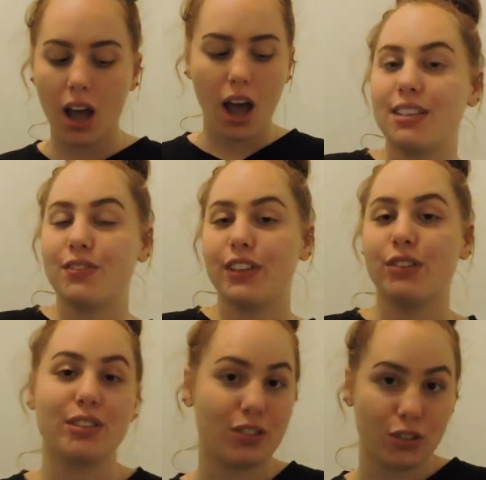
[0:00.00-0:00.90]
This video
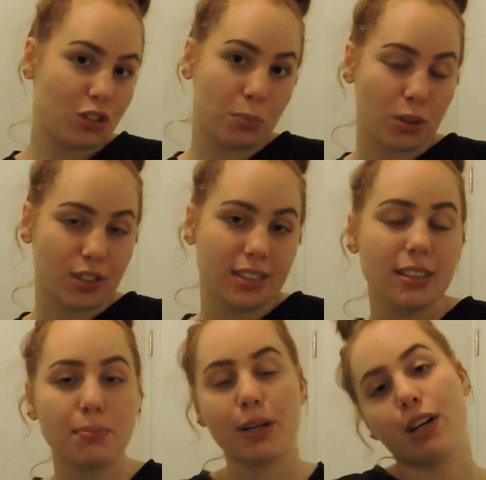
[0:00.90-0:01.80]
is not sponsored
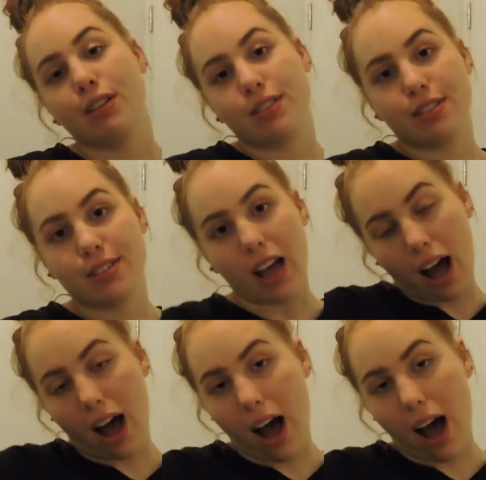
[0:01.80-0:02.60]
because